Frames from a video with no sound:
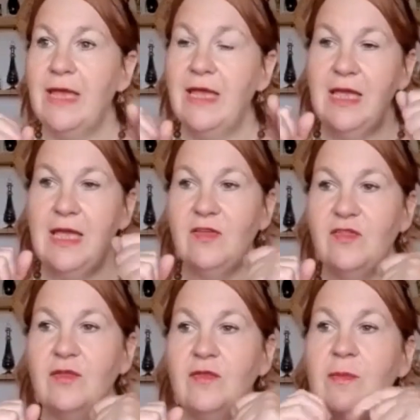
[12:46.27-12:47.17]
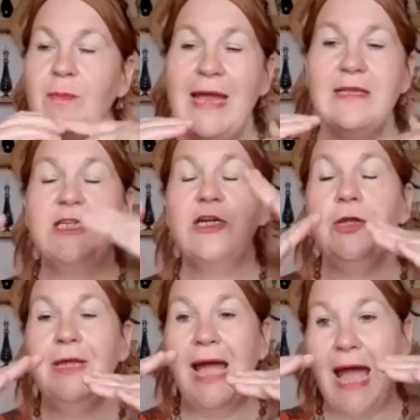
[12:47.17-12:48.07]
is, depending
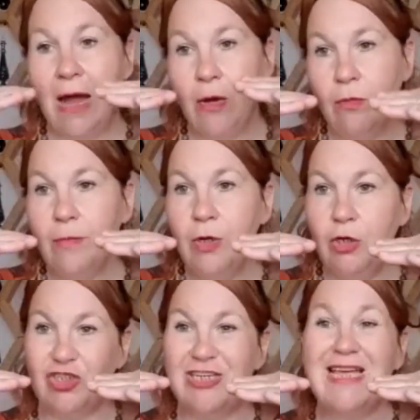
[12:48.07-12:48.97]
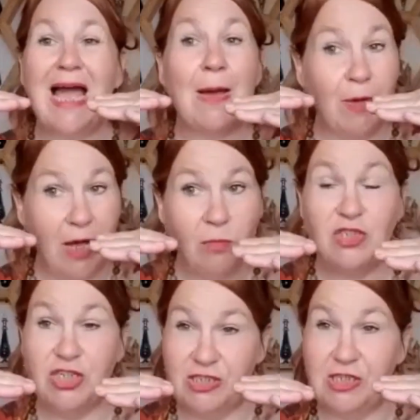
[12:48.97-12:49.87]
on how much GABA,
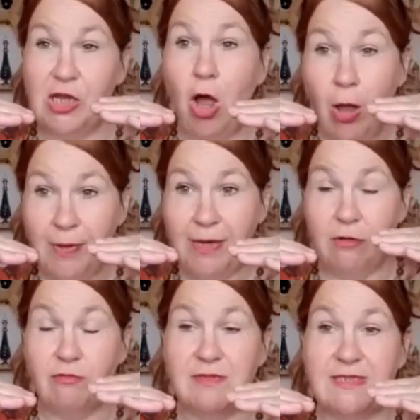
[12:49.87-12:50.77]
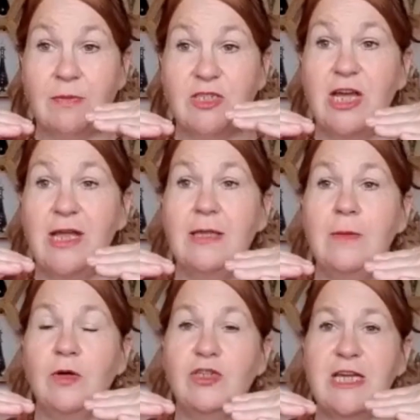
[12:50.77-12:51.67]
which is the calming receptor in
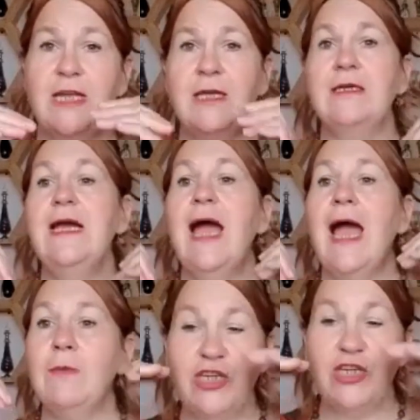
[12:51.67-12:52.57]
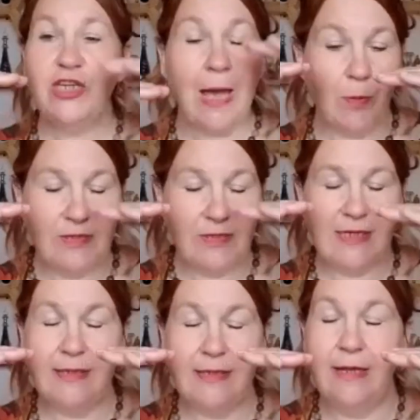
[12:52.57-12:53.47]
the body, how much GABA is
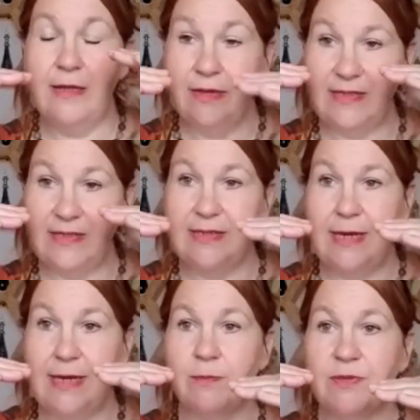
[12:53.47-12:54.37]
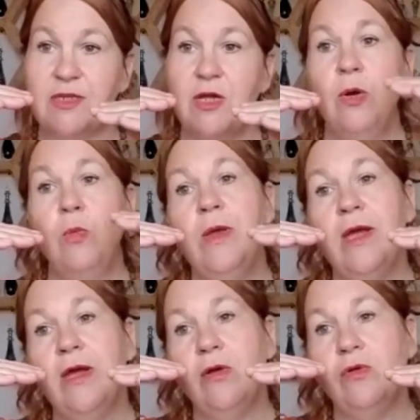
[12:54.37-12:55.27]
it that this synapse
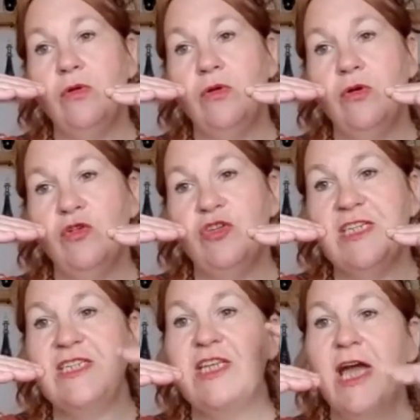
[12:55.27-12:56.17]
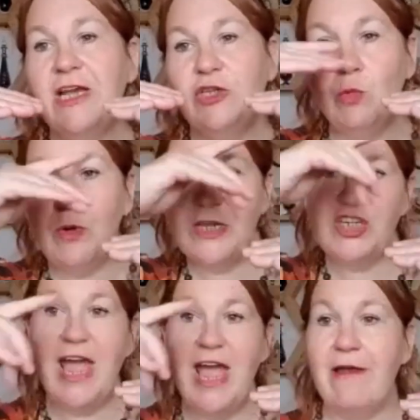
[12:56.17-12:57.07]
will decide
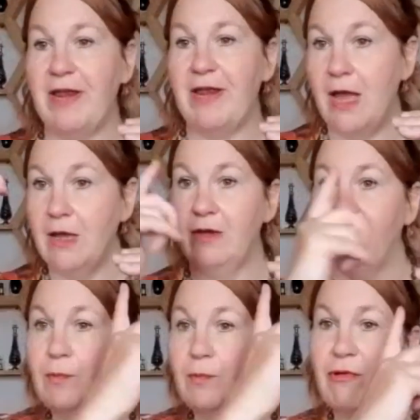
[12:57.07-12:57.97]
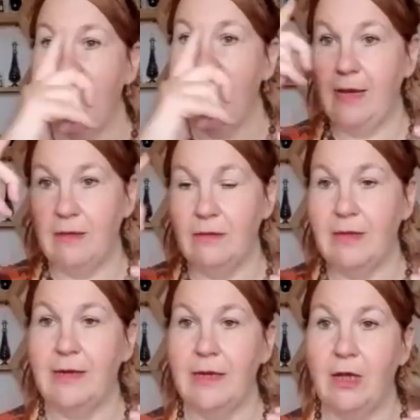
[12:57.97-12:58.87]
which area of the brain
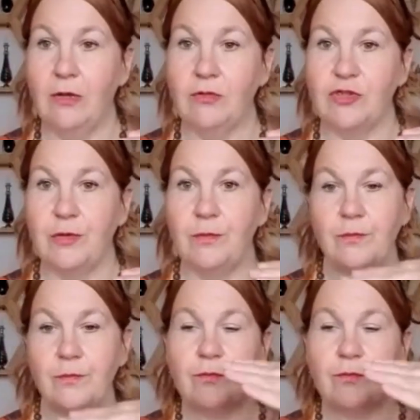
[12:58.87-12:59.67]
that it goes to.